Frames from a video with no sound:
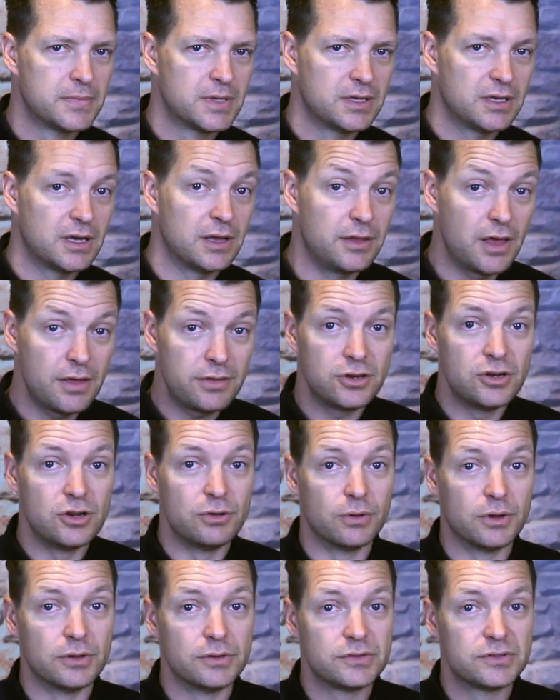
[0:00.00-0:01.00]
And the other
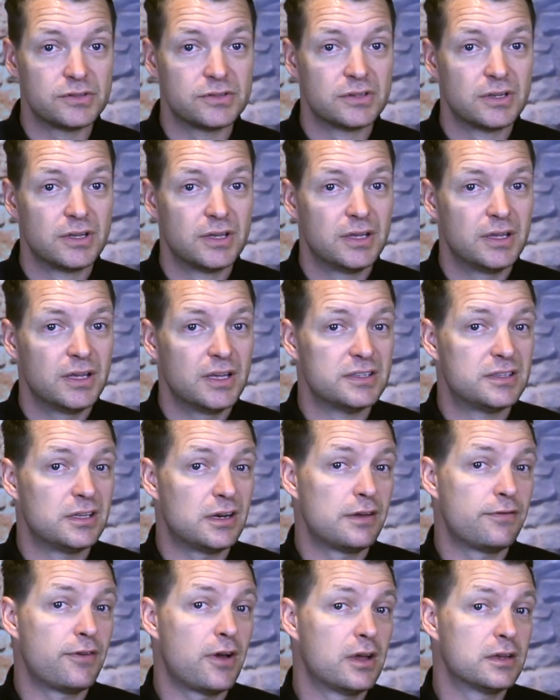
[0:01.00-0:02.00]
nuance is that
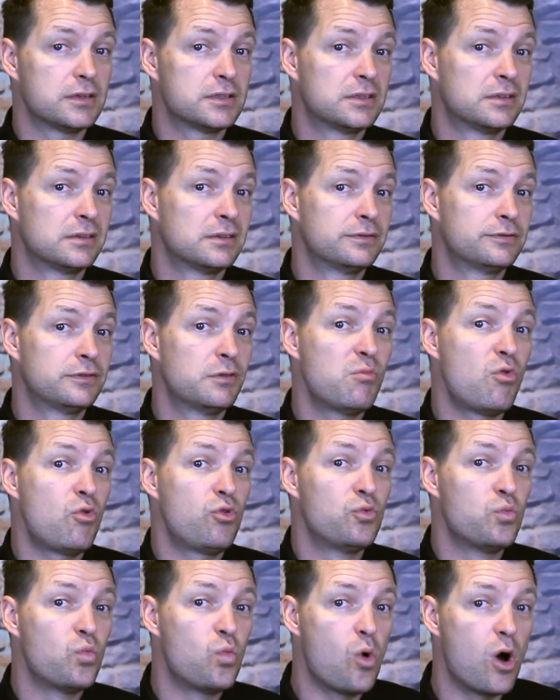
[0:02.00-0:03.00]
I've asked for more
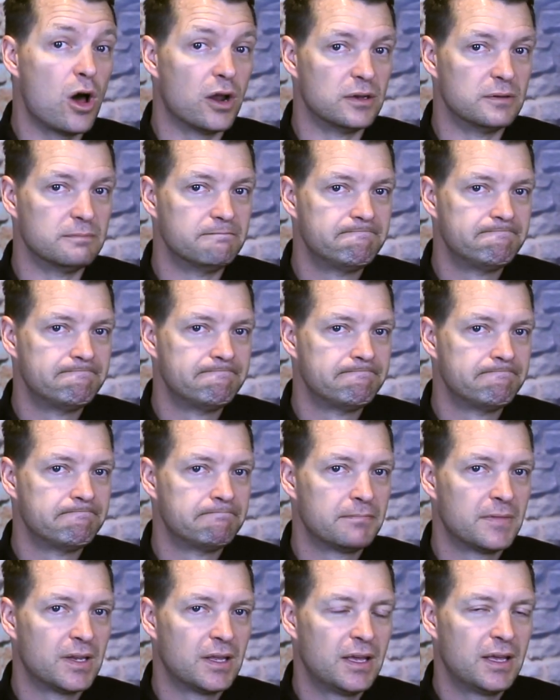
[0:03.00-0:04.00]
than one.
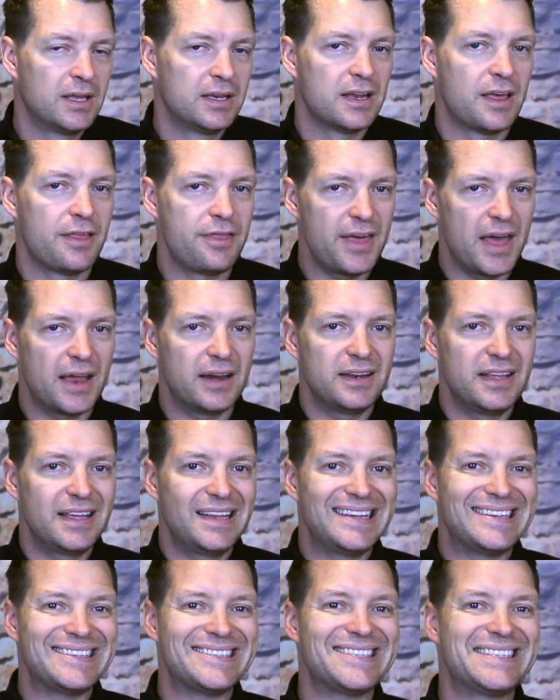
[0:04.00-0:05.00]
Now that in
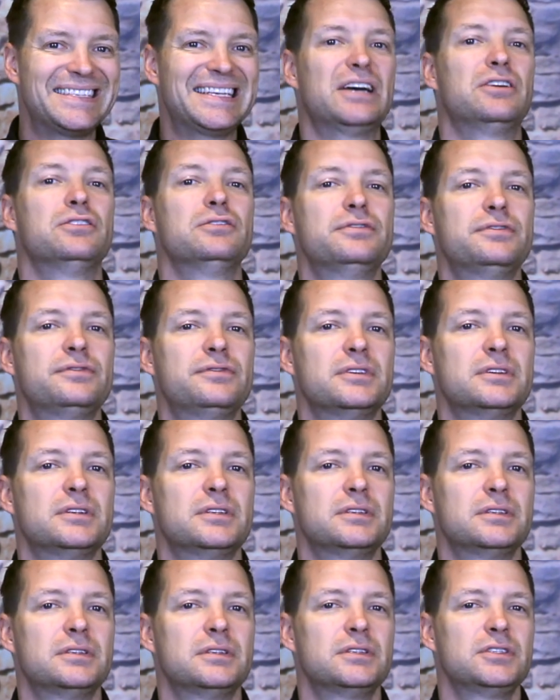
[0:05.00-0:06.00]
itself
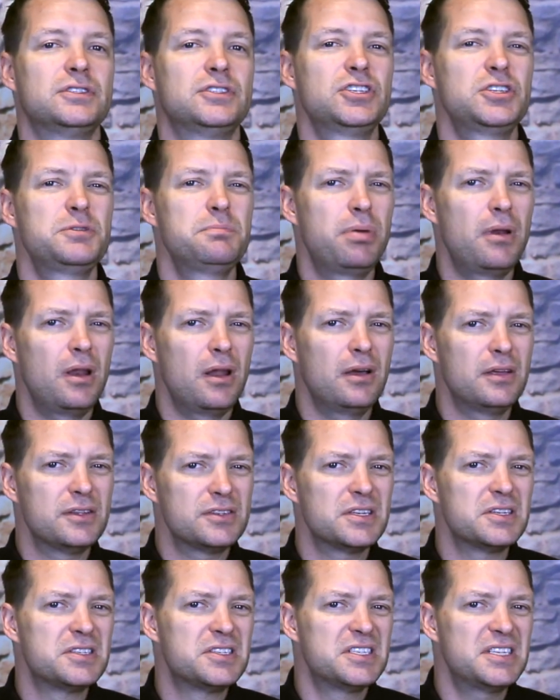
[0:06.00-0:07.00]
just plants
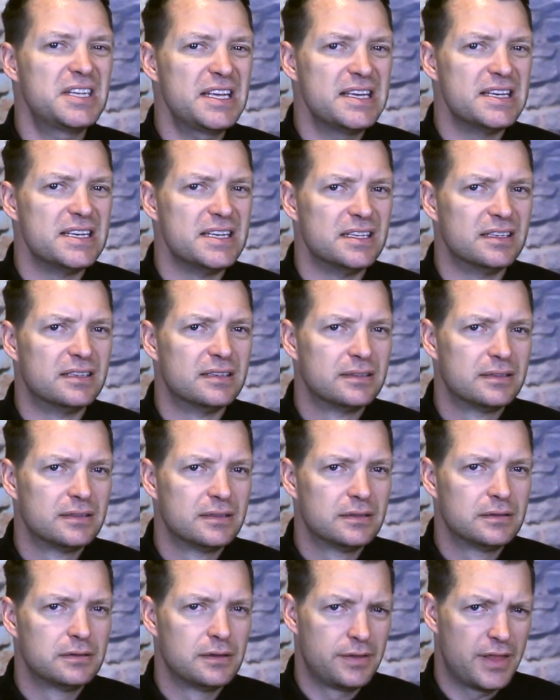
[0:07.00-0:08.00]
a seed
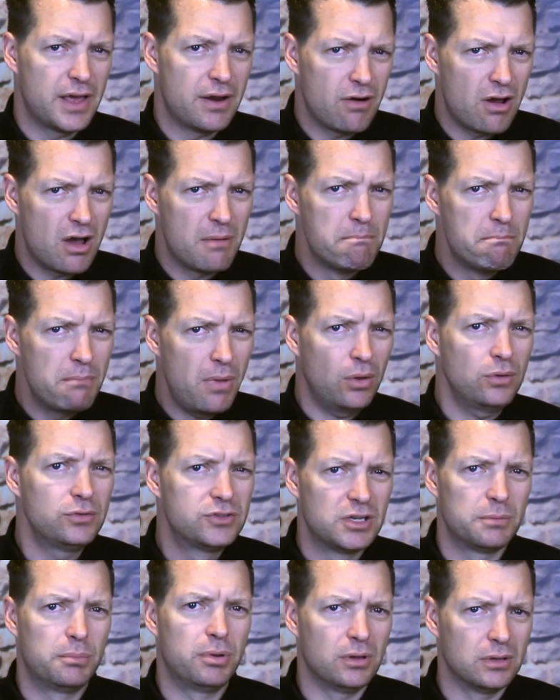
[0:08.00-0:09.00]
that there are
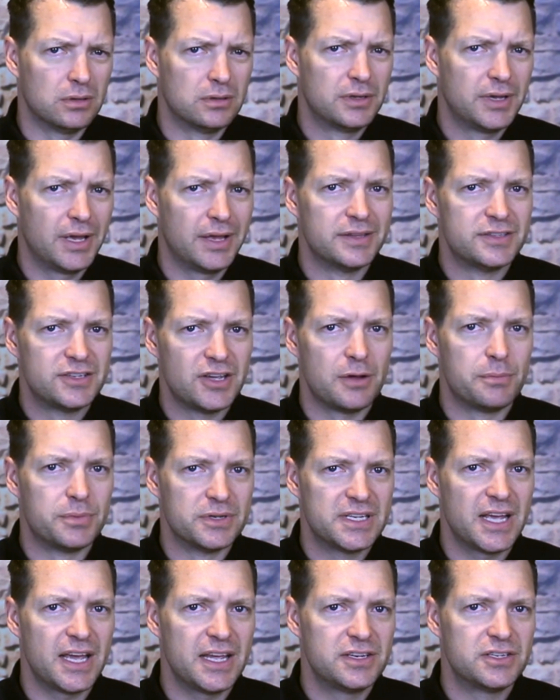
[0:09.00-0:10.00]
multiple
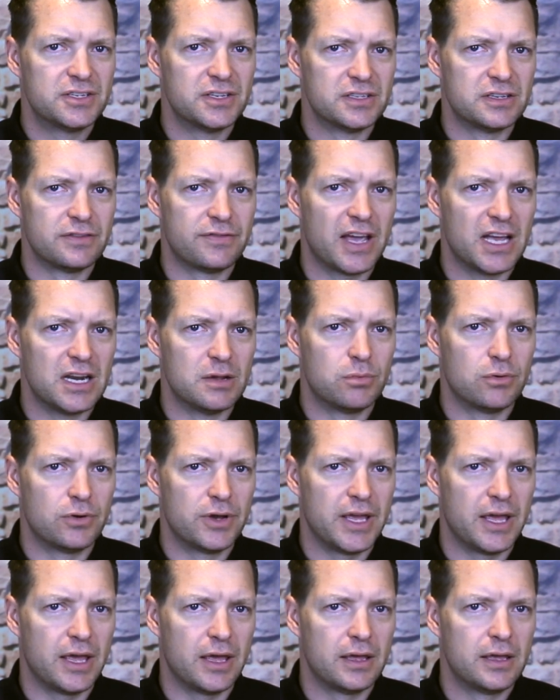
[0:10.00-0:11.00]
interpretations available
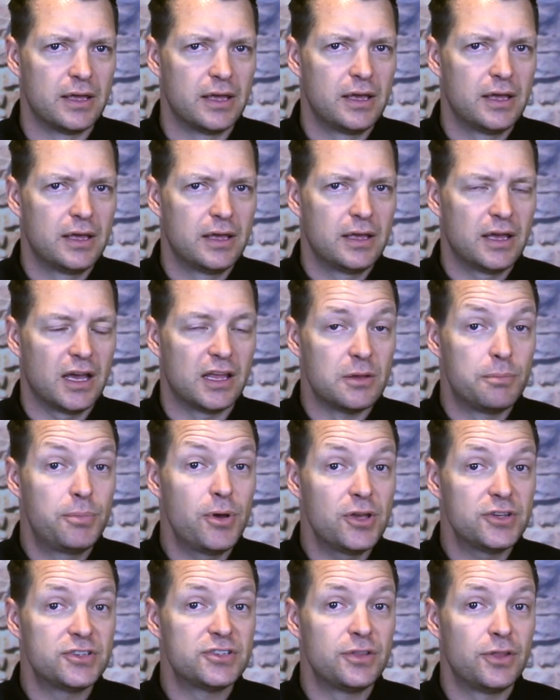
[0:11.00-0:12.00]
here. And the
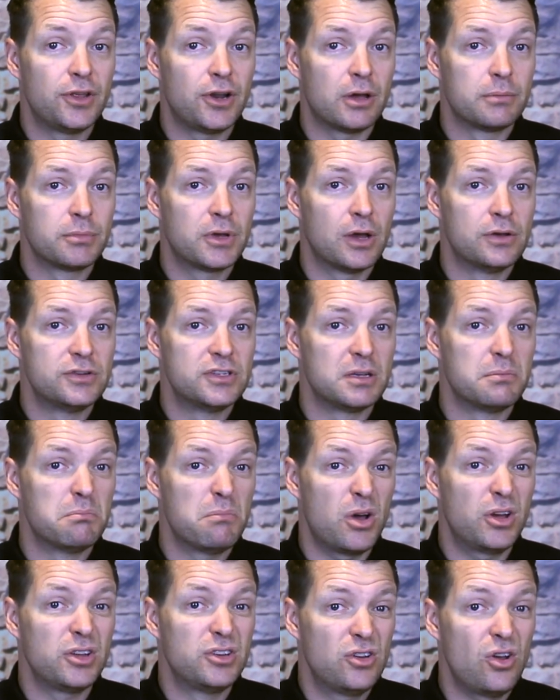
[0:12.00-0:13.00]
person that I'm coaching
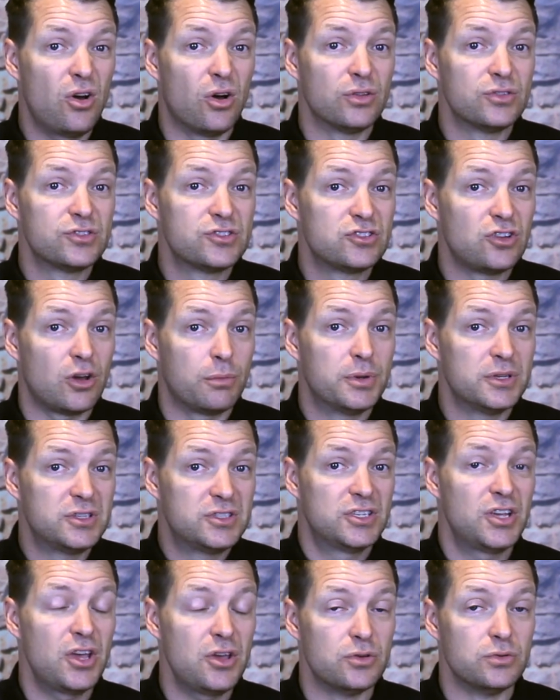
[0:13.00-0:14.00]
might not stop at
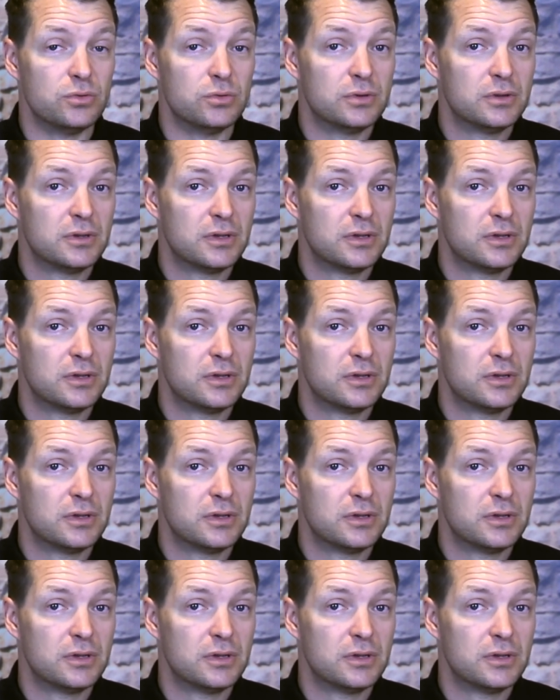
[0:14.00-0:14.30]
two.